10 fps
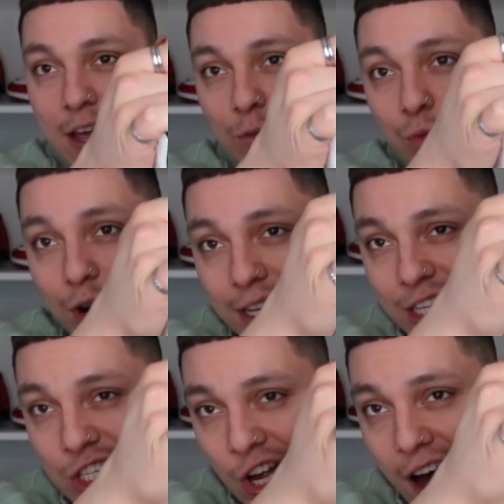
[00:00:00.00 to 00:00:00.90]
really
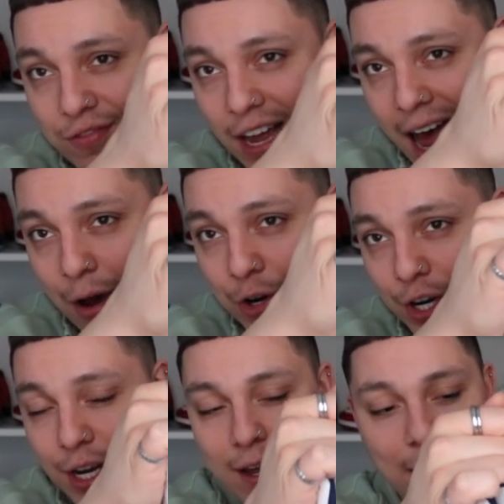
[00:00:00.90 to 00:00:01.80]
soft
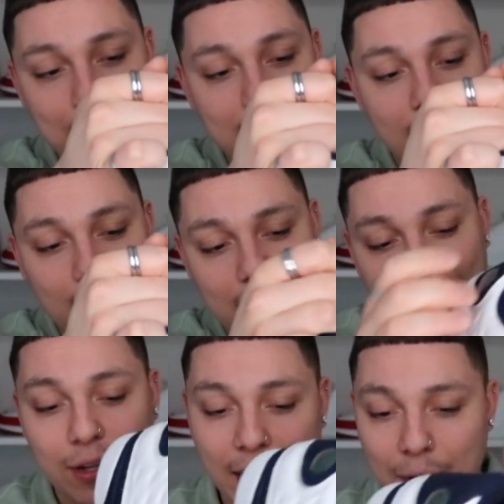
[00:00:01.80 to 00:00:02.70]
outer, I mean, uh,
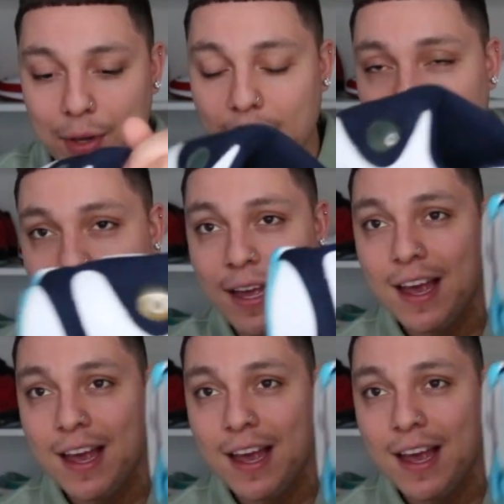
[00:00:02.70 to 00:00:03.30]
heel area.